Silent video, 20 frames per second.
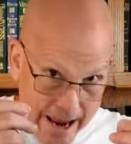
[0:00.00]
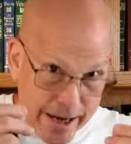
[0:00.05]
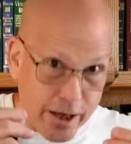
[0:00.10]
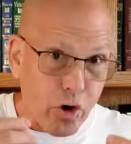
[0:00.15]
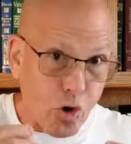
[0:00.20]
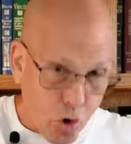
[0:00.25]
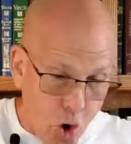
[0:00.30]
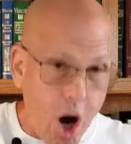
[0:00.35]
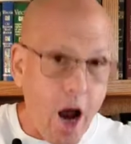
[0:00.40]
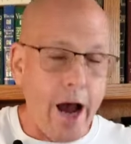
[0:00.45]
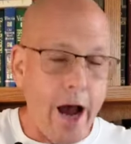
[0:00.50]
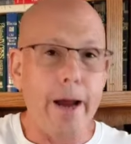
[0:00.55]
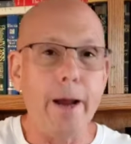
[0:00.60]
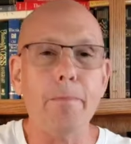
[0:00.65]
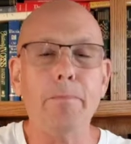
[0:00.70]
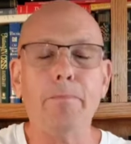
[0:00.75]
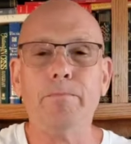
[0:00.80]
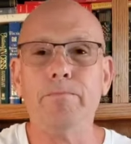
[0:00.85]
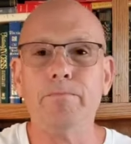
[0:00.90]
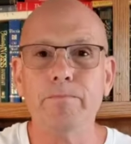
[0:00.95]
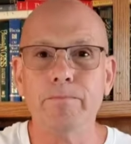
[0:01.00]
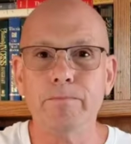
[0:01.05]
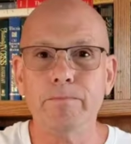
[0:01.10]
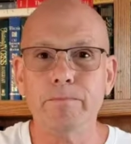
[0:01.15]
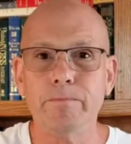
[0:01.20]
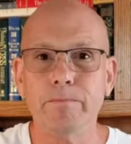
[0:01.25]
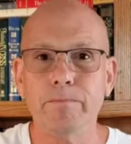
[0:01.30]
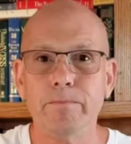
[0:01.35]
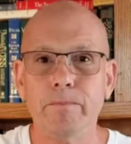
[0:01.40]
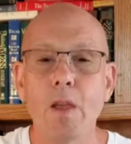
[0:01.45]
a crime
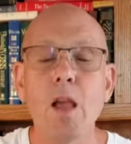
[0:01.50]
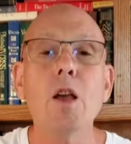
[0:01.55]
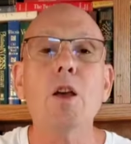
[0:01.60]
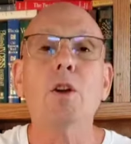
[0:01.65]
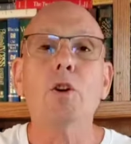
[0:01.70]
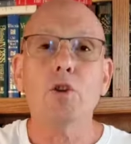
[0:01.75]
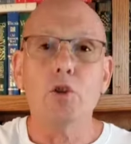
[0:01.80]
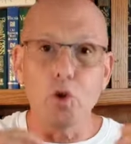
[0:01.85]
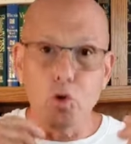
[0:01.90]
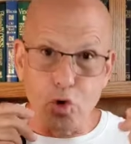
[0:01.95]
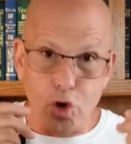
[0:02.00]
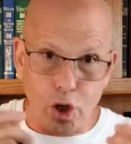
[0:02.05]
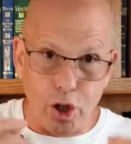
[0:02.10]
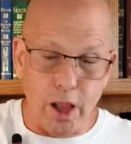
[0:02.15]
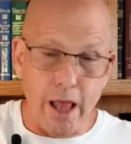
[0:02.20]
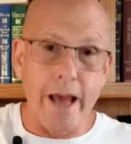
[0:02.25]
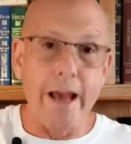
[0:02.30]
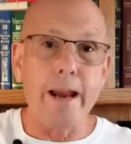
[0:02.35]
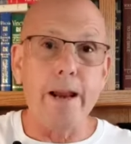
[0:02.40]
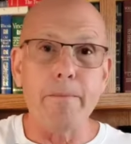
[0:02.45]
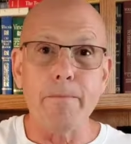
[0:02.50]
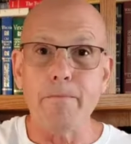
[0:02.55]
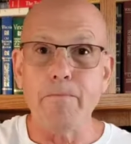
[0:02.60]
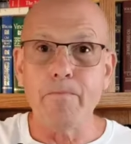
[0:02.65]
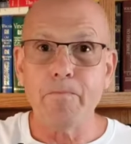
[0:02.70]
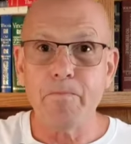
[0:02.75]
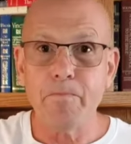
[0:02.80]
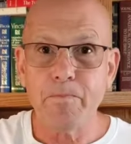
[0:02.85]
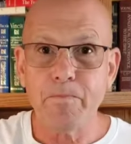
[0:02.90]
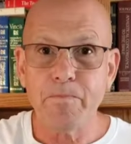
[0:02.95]
to
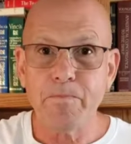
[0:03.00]
claim